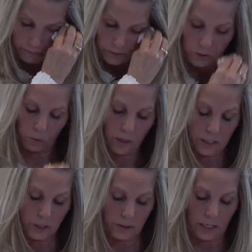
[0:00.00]
To
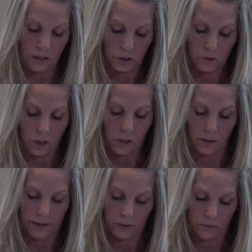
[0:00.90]
watch a child struggle
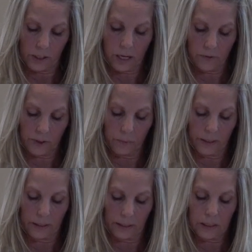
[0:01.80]
after recovery
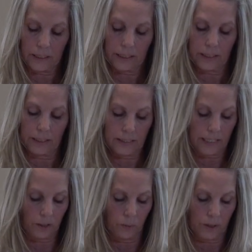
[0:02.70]
when they're clean and
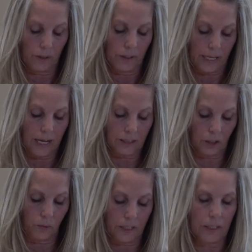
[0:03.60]
deal with all the
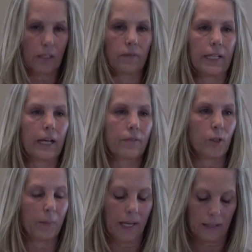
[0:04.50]
consequences of the
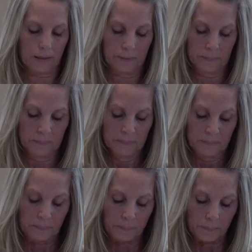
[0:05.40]
aftermath
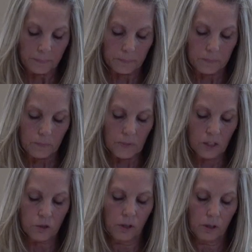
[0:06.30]

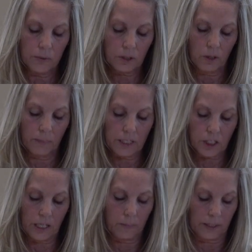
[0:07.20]
struggle with so much
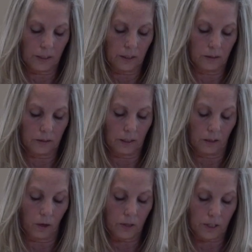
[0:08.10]
shame and guilt and
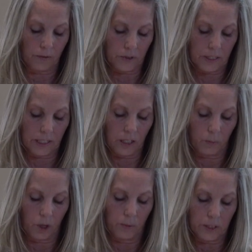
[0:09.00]
low self esteem,
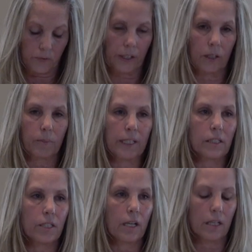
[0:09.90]
always fearing being
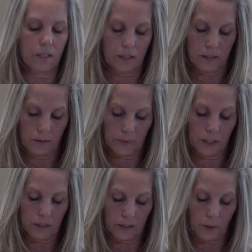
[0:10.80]
judged
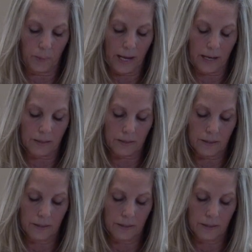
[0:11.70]
because of their past.